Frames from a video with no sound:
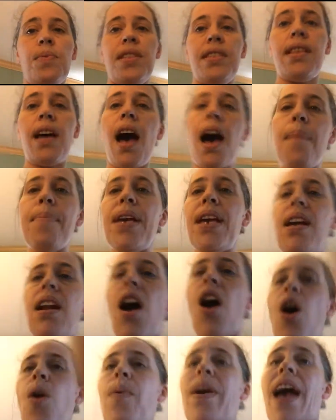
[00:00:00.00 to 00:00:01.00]
with the hubby and
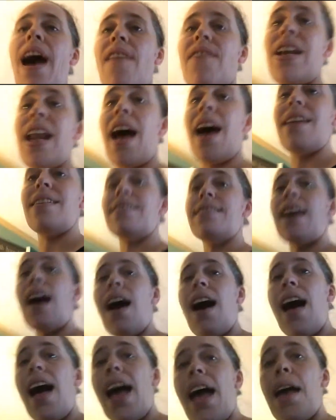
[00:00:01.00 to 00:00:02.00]
all, we haven't had
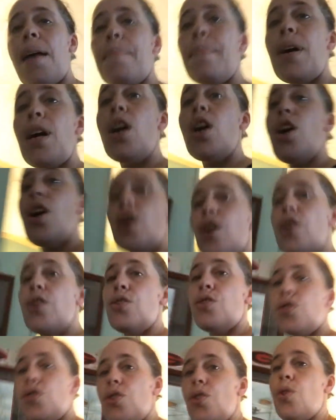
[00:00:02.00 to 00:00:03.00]
time
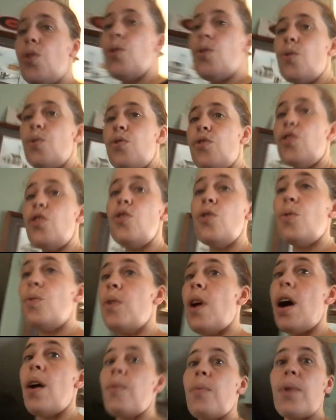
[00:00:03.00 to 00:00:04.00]
to do
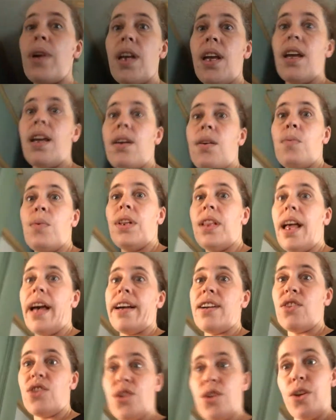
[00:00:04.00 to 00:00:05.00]
what we would
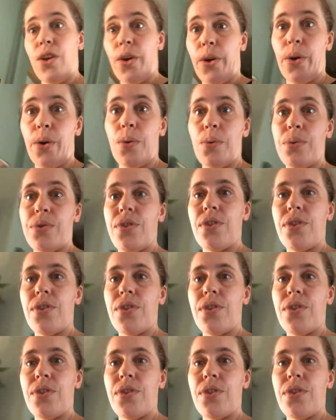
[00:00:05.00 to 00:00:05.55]
like to do.